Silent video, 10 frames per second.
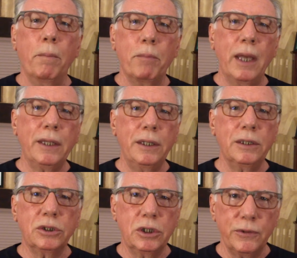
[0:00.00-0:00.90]
making
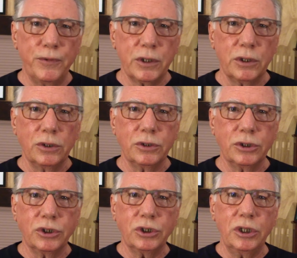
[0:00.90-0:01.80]
it difficult
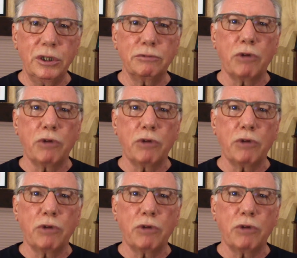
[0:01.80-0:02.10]
to see